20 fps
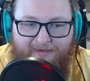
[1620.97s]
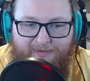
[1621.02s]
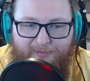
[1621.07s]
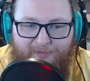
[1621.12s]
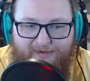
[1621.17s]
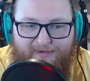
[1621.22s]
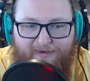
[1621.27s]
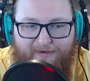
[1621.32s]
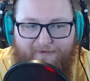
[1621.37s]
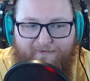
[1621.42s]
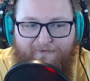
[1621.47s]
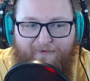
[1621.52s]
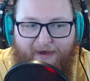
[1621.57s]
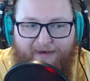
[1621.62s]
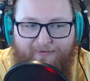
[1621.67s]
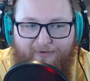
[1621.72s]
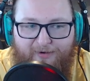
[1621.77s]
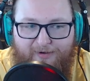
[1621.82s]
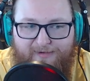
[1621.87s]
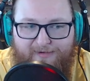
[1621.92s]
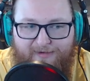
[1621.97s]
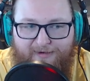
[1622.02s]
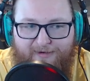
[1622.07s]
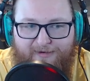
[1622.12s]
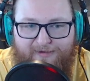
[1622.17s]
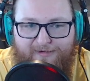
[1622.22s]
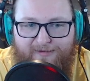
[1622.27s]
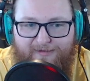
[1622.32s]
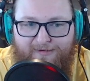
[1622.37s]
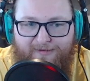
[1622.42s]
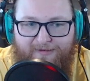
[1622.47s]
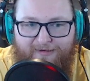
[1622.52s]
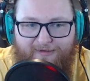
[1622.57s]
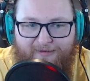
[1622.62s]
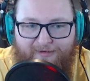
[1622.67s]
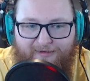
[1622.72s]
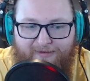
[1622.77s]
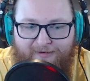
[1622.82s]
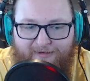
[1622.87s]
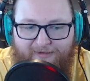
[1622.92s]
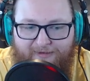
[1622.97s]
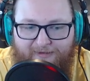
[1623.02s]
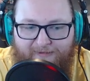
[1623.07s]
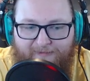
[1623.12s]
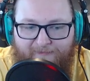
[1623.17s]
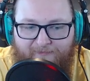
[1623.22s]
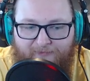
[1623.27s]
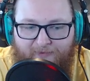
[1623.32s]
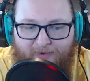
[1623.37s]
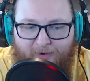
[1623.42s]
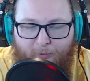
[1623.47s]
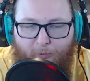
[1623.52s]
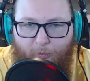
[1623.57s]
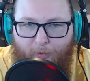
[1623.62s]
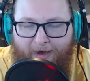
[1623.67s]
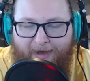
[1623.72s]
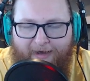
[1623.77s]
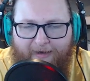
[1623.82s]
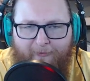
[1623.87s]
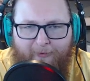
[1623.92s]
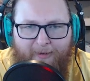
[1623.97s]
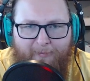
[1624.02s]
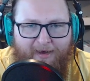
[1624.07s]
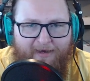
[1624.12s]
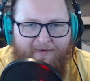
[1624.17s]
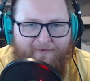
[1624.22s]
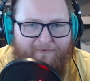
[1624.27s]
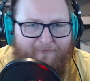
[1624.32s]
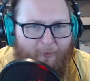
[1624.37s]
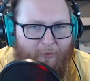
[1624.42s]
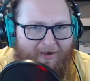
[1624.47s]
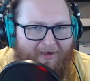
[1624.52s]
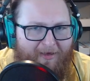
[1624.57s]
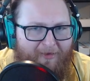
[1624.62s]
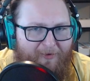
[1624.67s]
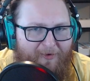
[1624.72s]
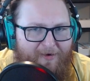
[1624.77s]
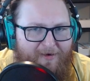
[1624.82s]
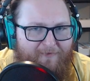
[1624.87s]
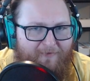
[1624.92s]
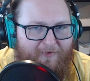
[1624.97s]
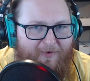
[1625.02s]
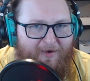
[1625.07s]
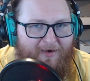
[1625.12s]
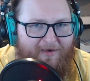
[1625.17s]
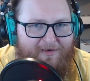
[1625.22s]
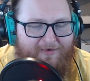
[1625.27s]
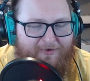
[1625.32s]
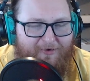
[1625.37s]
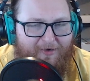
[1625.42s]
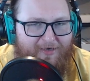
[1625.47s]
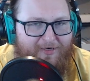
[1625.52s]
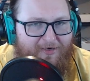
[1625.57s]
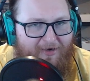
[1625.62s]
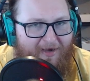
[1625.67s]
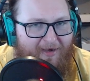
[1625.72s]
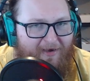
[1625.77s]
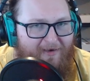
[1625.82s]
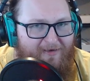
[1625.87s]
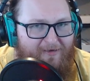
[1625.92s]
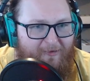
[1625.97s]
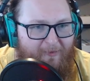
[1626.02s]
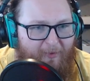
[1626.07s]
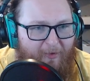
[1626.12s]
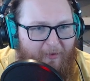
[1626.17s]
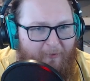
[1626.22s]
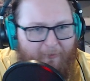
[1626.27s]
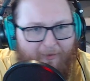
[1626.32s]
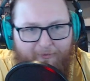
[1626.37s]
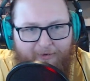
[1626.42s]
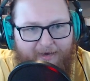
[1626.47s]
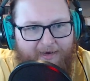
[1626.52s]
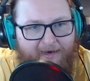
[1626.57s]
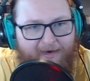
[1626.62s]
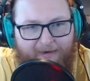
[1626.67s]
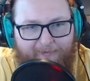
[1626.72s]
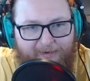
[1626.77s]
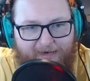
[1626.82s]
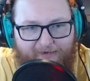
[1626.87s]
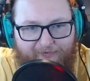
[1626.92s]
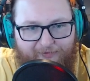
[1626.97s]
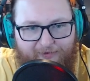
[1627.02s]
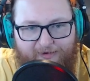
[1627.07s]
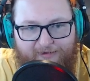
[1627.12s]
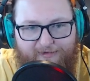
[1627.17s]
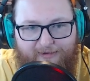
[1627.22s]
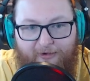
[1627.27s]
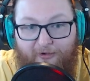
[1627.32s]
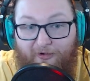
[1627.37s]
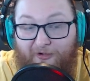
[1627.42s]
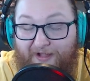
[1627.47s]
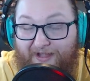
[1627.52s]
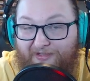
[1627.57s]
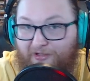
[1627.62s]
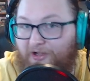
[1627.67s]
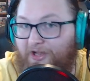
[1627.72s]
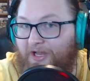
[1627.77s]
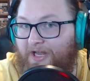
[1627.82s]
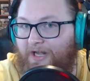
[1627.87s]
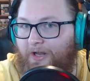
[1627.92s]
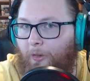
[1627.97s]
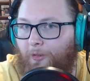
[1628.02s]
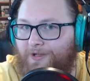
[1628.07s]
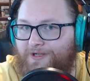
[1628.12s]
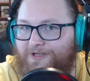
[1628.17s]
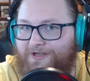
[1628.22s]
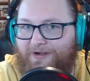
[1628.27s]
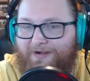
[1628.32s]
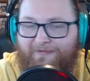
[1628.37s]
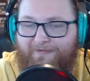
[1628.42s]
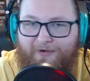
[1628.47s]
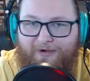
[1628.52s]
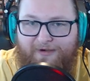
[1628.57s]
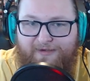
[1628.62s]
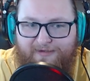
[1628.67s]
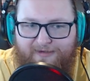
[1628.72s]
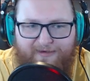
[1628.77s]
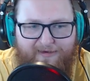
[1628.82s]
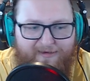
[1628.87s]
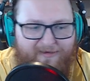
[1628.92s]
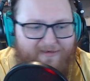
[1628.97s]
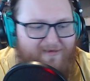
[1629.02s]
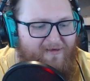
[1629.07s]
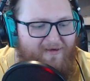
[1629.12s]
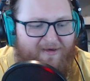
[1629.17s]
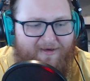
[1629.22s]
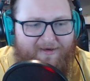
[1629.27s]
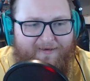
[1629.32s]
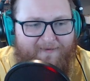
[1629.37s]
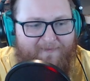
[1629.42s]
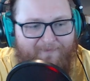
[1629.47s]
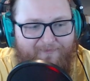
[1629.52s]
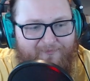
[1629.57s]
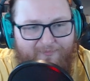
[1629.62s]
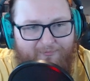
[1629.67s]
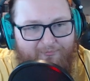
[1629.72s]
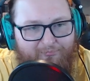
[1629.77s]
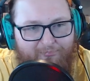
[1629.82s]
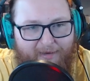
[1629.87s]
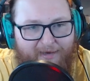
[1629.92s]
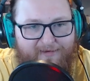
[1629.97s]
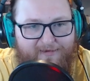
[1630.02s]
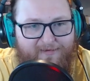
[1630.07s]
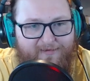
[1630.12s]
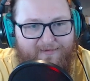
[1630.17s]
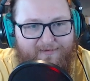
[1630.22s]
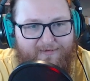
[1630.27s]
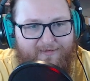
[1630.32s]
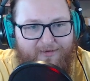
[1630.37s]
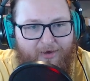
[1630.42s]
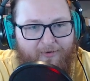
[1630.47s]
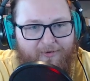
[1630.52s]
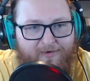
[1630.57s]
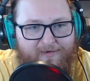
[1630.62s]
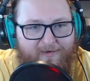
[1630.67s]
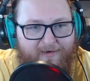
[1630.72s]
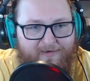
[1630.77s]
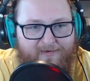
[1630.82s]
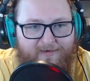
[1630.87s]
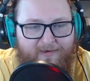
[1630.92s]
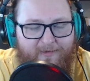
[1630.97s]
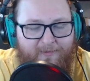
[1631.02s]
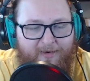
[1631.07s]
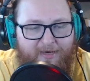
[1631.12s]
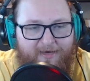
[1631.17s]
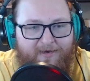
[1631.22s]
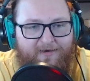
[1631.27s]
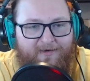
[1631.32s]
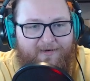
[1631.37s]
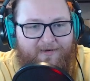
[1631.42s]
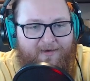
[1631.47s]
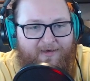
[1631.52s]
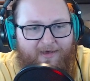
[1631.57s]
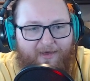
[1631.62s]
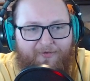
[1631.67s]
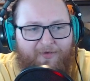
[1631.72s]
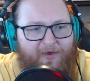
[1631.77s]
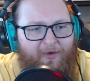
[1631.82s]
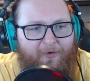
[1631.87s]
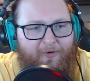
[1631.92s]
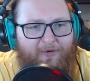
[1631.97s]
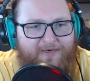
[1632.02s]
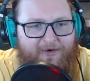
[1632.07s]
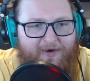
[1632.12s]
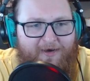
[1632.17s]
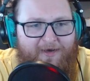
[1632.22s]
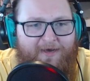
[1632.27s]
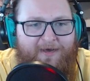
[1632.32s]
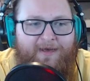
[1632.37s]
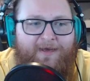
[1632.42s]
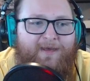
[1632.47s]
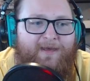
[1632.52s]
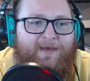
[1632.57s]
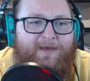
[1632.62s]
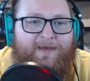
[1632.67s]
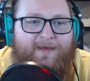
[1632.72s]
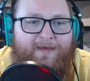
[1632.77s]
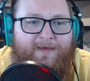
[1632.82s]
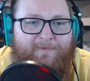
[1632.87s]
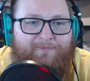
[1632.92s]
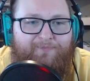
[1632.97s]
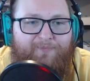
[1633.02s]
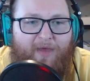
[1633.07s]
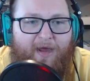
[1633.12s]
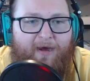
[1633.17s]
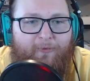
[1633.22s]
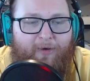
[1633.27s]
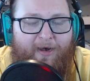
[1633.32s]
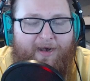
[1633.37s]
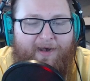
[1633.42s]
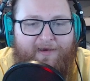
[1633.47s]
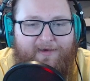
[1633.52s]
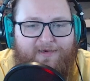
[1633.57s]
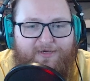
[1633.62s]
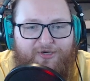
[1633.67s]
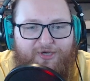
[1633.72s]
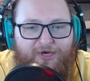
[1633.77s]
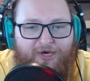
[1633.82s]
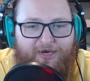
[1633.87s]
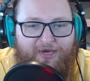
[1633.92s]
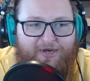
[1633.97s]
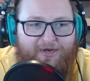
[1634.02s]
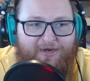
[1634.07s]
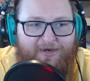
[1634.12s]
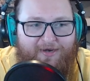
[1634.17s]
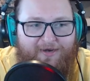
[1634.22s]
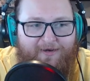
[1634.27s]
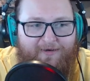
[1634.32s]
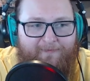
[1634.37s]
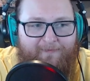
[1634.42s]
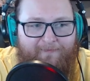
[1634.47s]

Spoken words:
It's like 5 or 6. Why are we paying $4 for a Structured X Super when we can come and get this clean looking Ultra for 6? Makes no sense to me. Get the Ultra. Red Eyes Chicken.